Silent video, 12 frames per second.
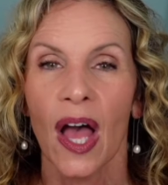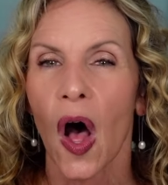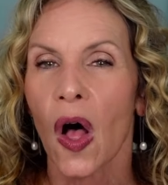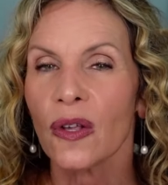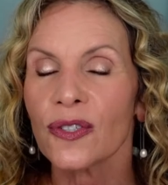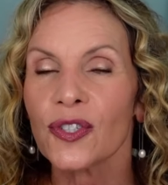
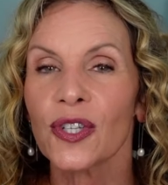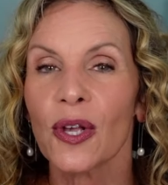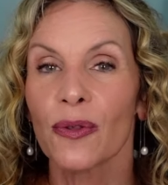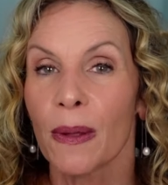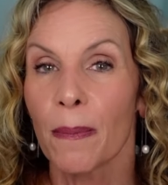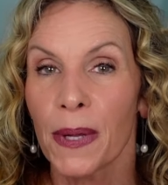Also,
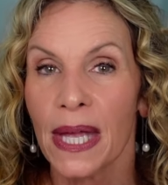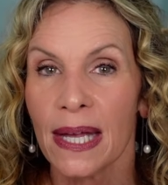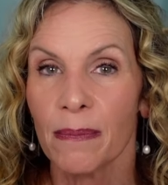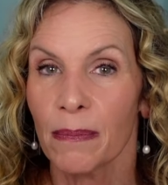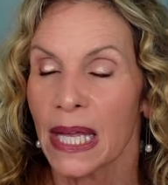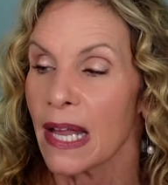the
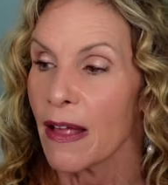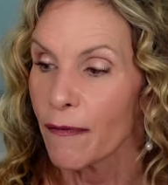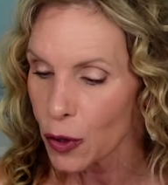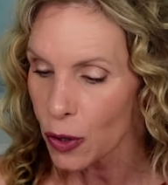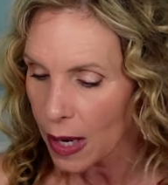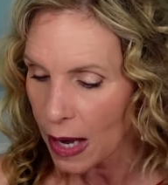pigment, if you